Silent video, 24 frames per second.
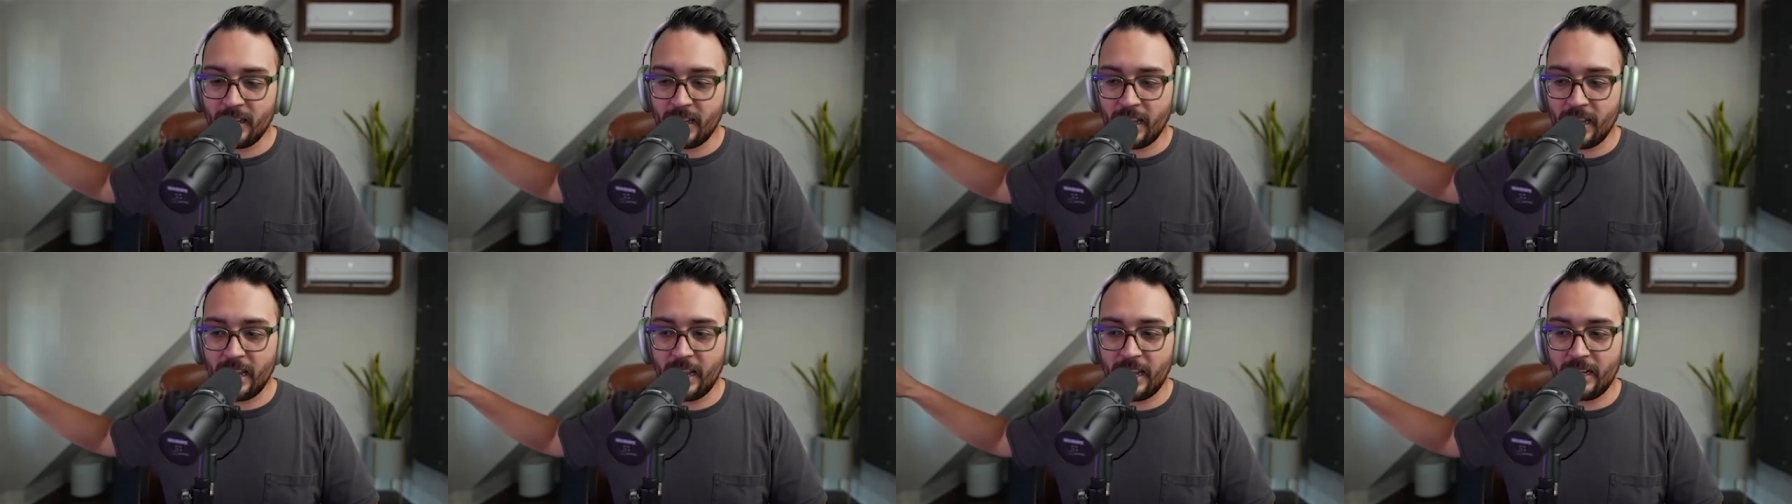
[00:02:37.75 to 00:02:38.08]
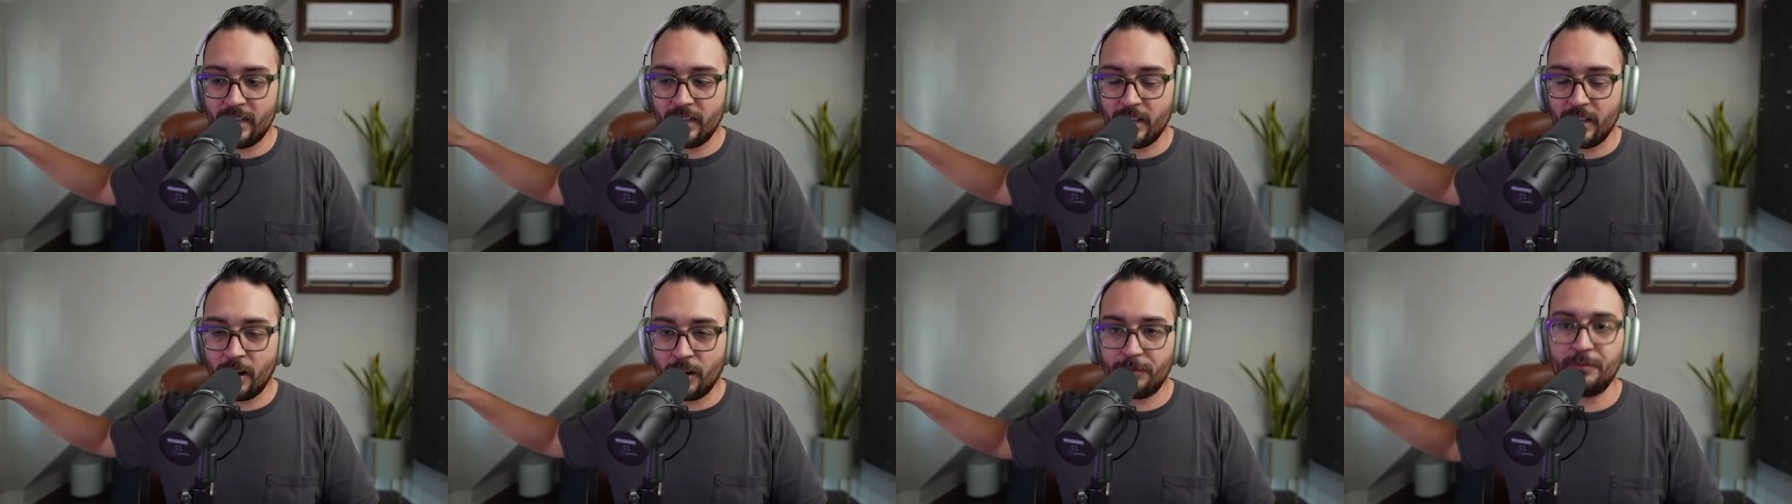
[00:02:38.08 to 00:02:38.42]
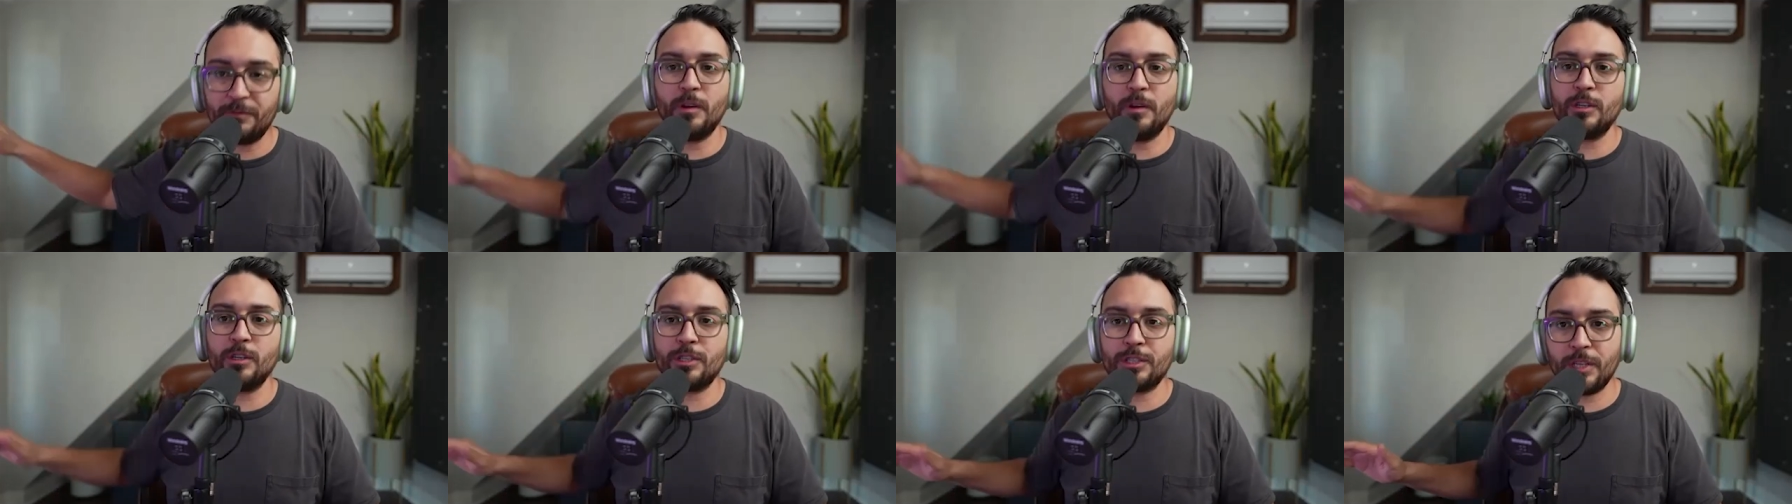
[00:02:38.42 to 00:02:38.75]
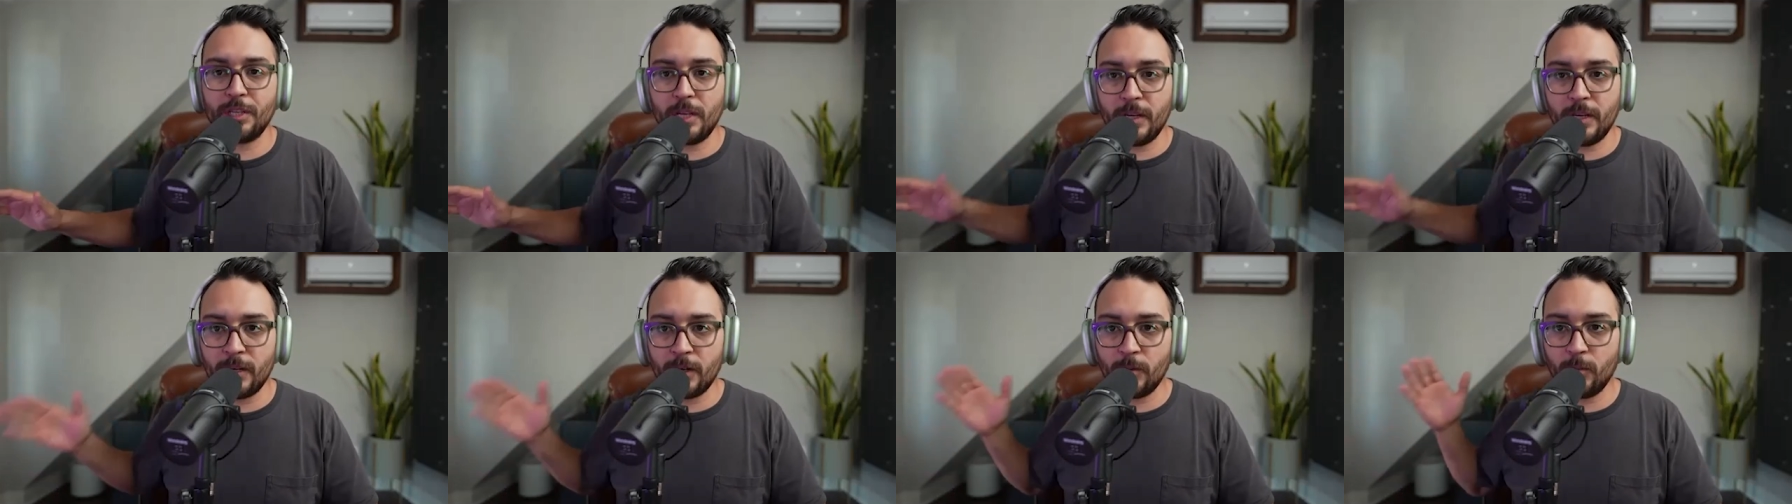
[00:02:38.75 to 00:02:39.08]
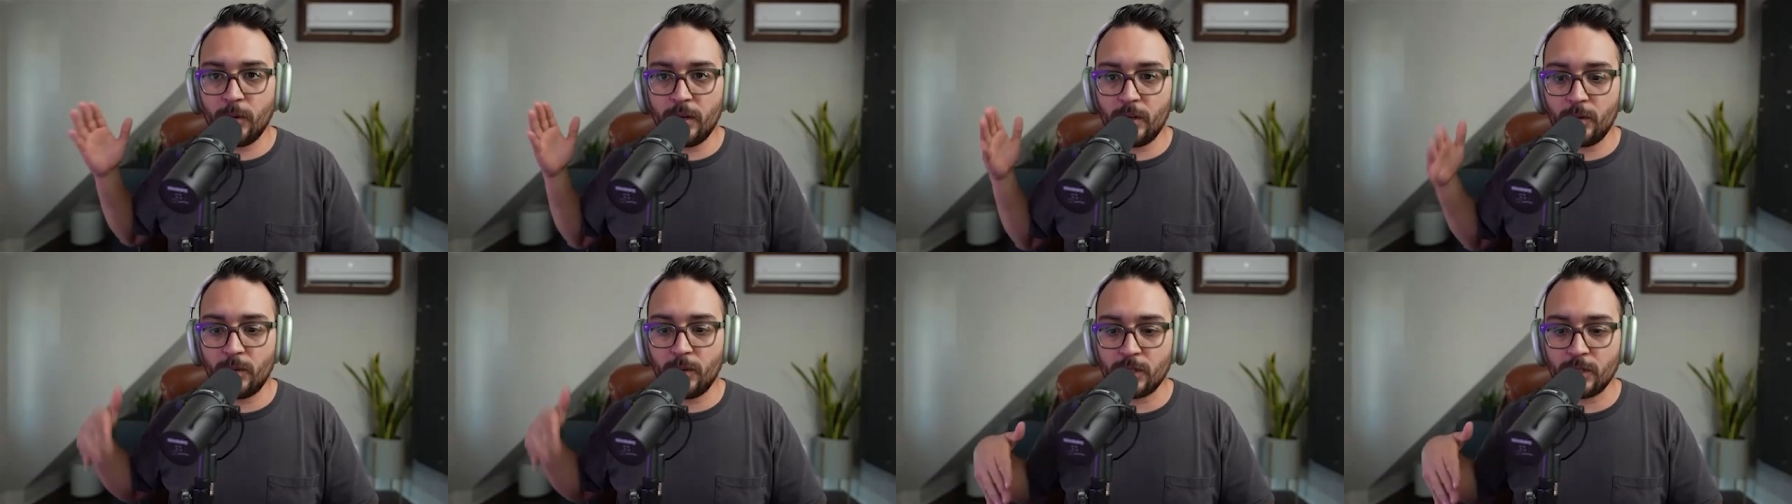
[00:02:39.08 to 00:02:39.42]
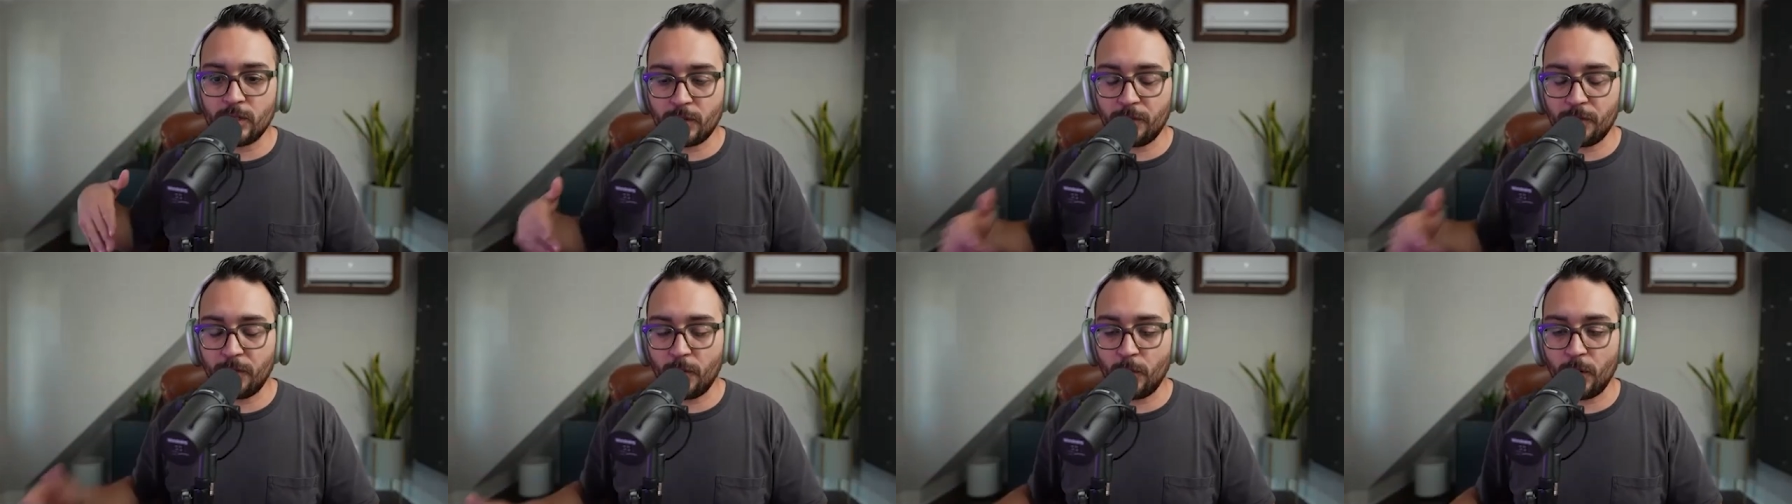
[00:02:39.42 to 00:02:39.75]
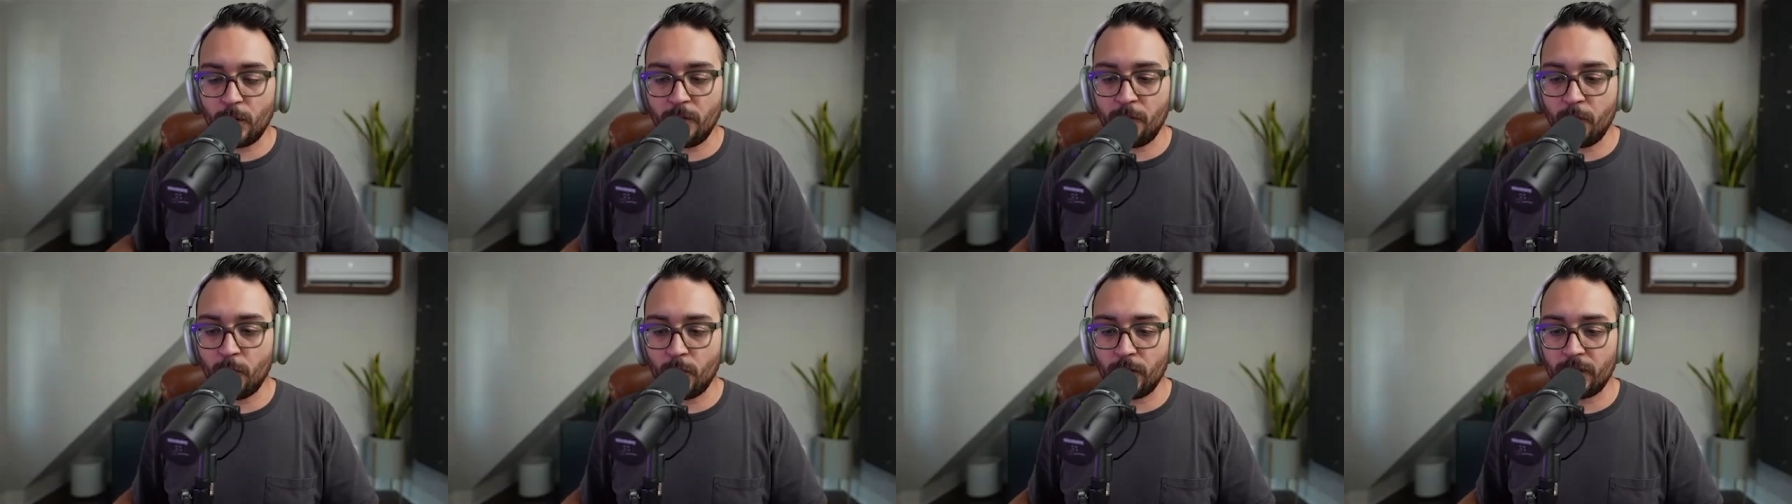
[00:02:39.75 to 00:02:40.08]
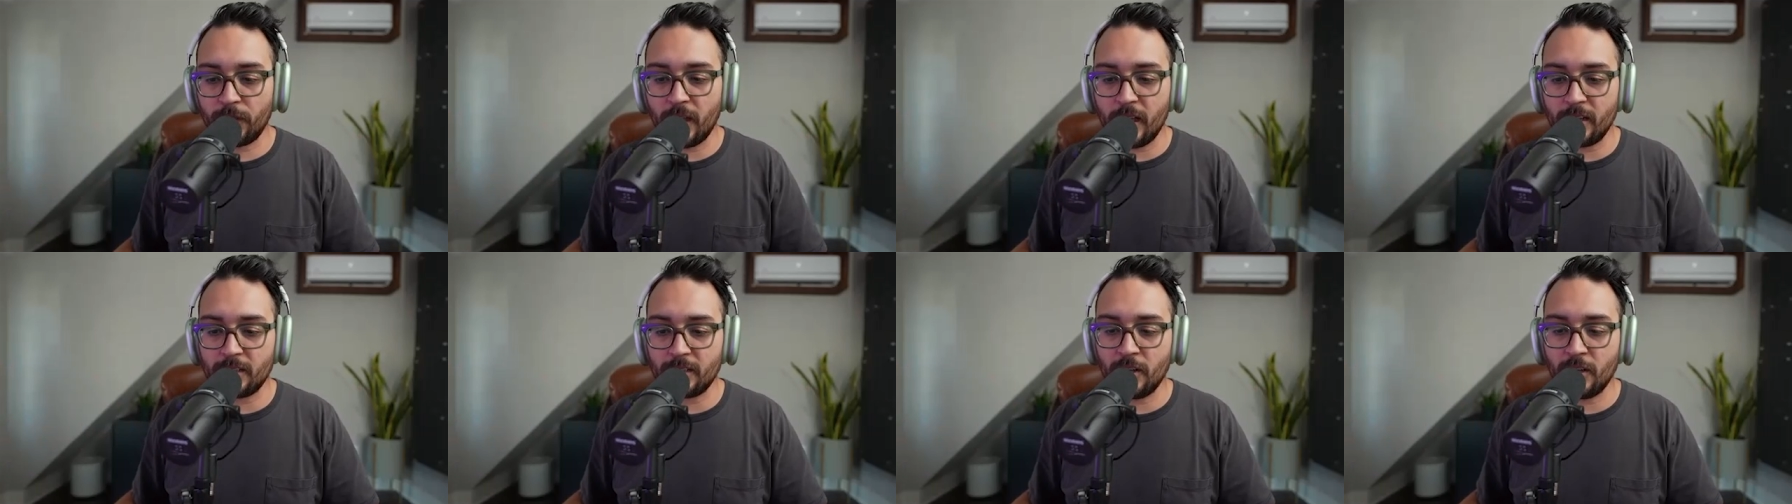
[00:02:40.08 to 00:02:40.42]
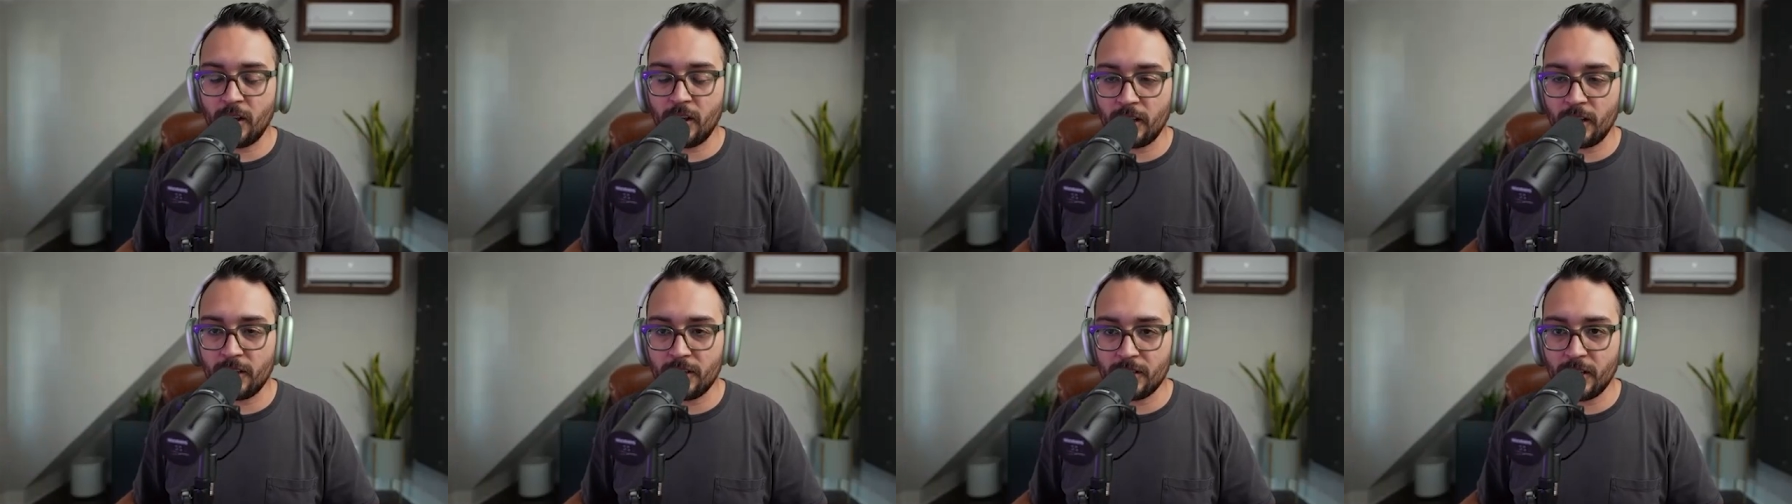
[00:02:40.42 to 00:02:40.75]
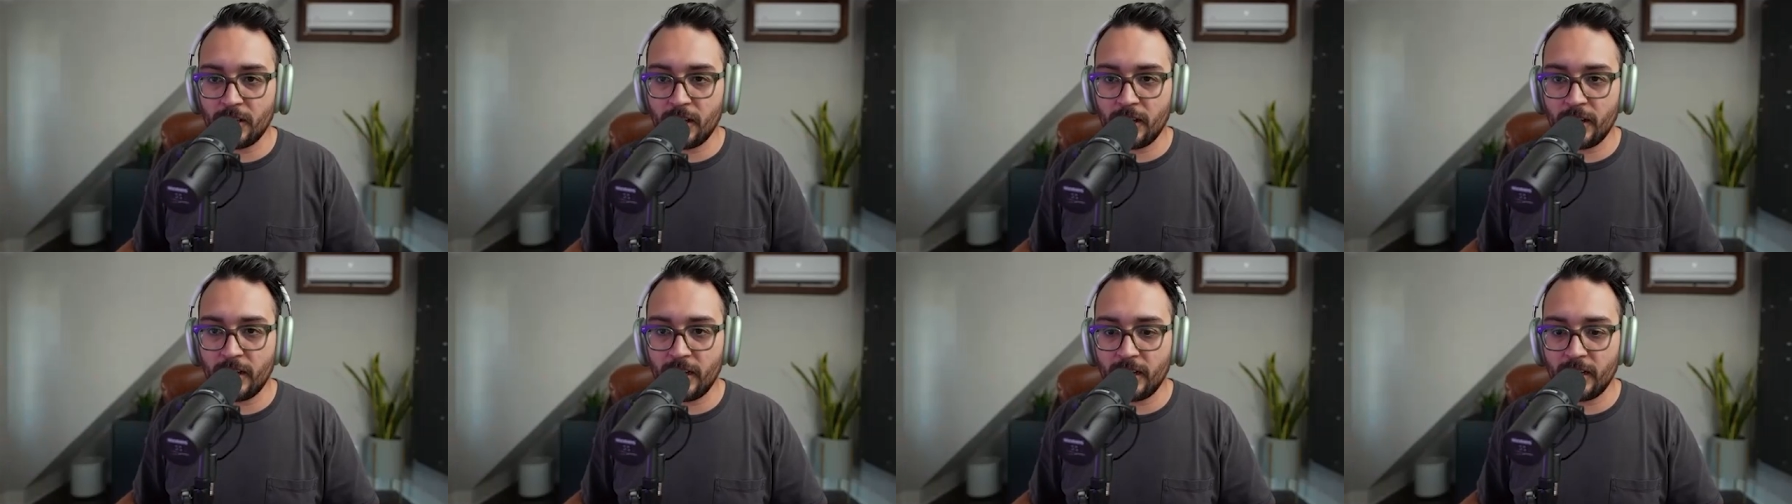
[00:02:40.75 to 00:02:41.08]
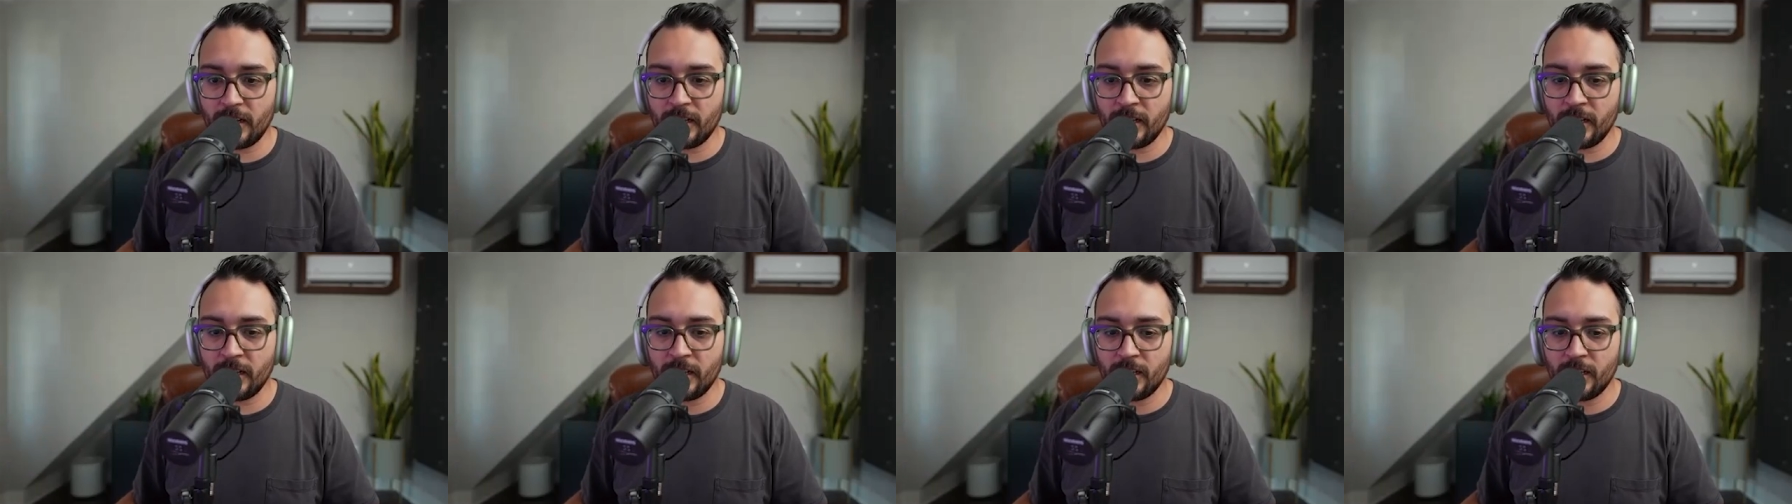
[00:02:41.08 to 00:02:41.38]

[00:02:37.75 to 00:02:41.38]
And our first year, we grossed $44,000 on it.